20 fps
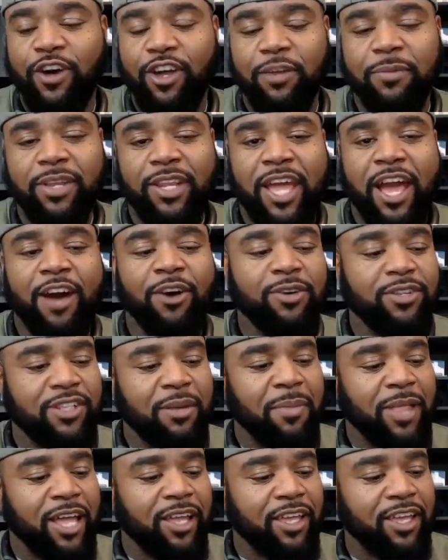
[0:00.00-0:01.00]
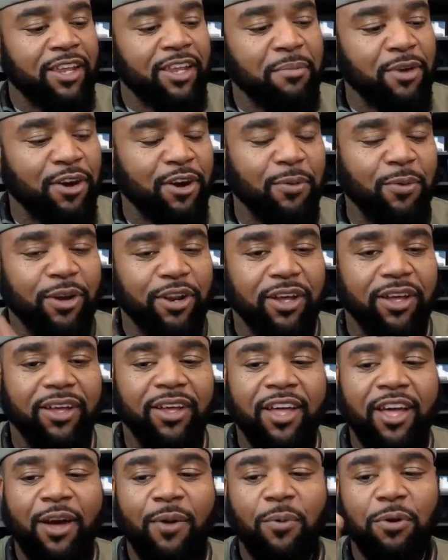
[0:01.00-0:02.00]
fun of me now because I'm like in a mirror
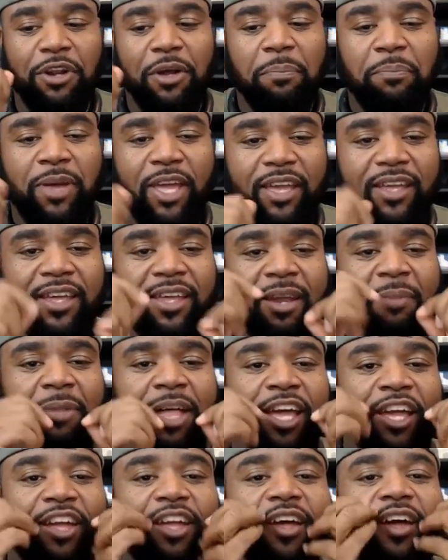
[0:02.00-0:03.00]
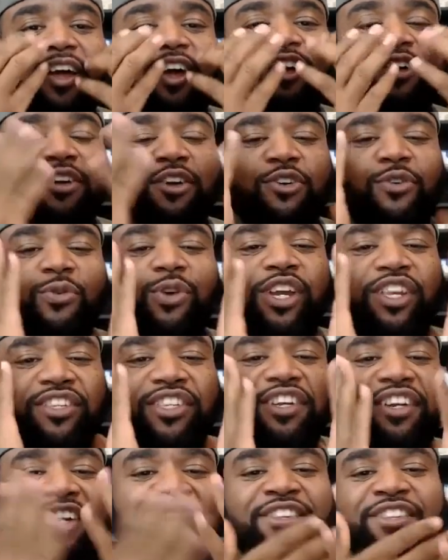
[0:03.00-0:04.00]
with a pick and I'm like
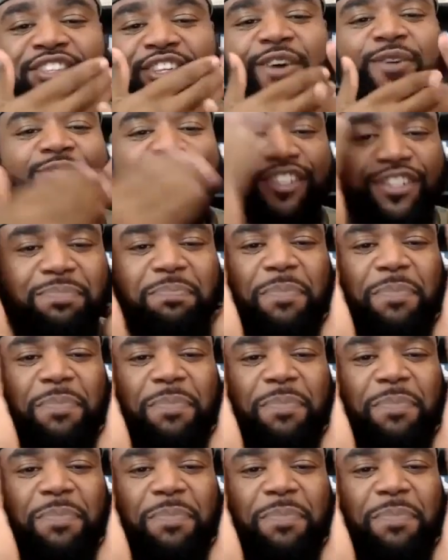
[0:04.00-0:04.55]
greasing it in certain